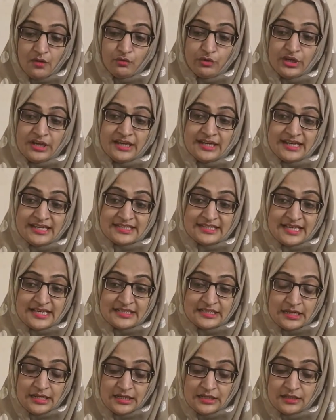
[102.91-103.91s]
we can
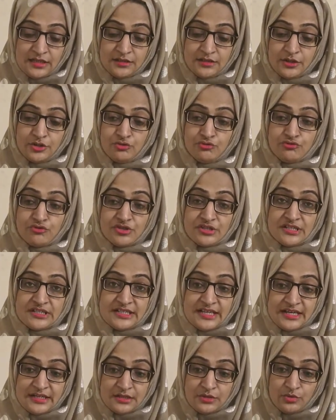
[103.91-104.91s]
assess either the uterus
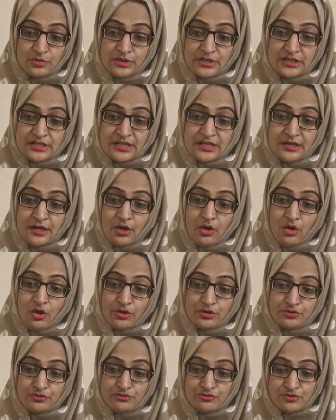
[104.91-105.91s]
is anteverted
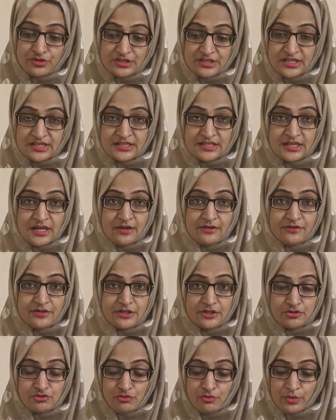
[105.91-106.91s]
or uterus is
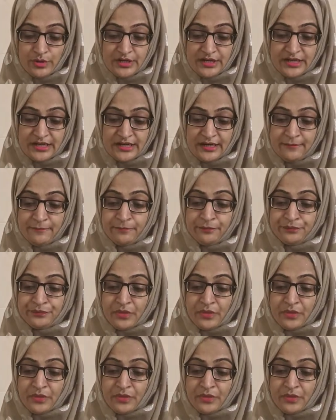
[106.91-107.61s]
retroverted.